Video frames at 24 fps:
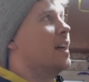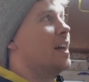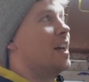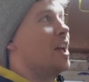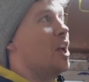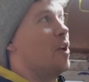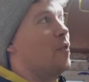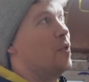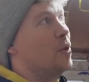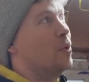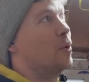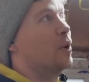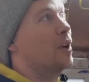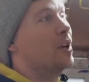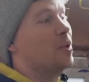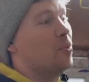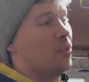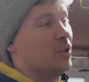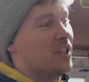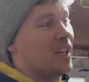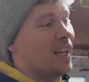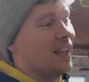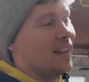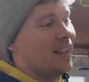If you were going
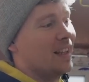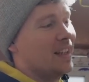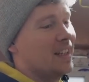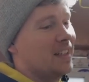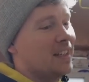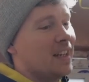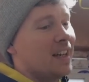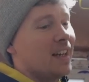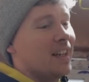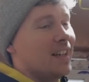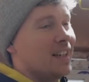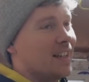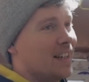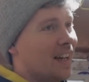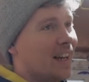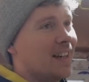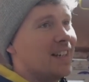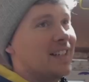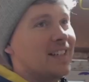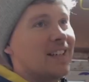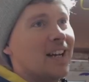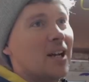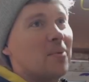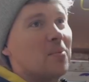to protect these,
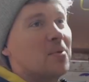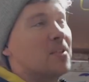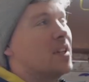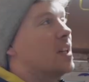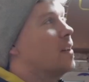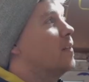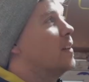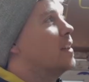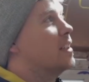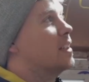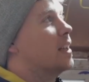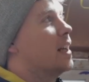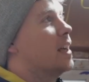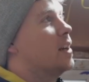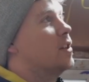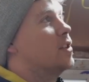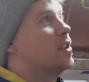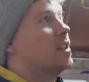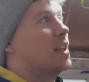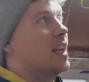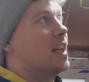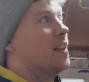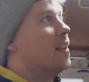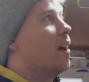99% of
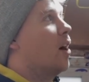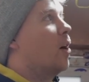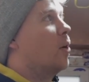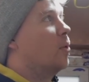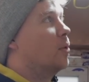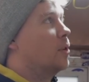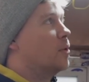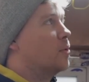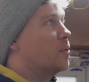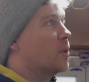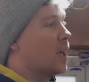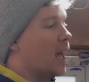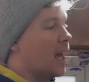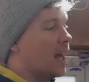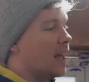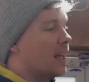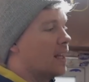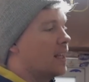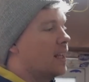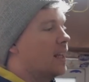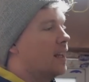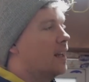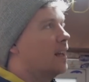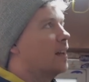installations in the whole
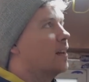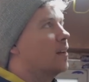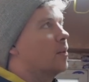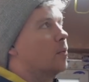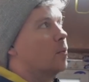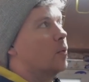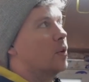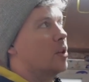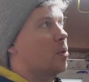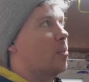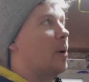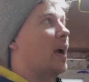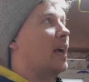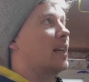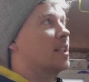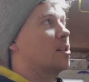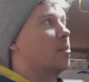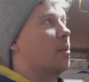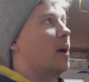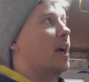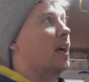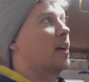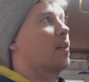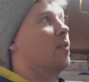UK with a
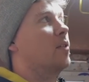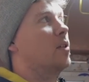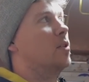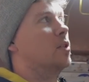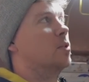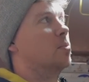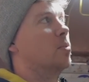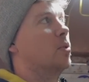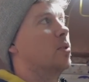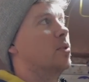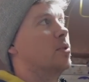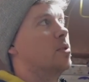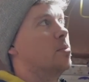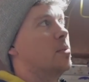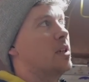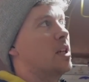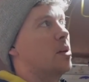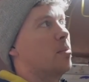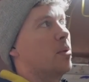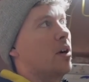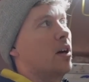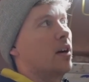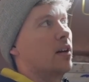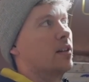back-to-back fuse board to
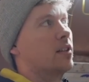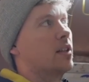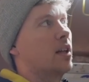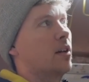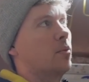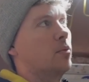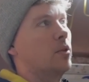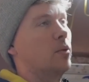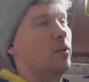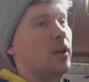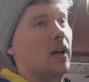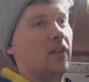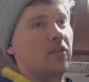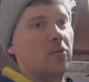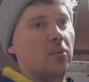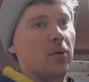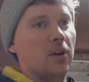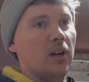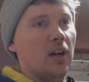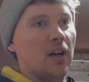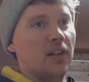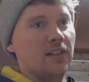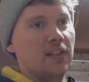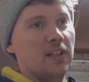meter box, you would have to
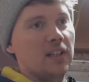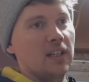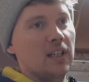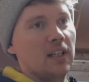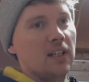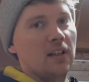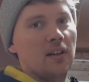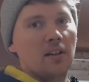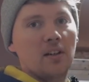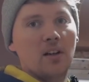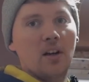put an RCD.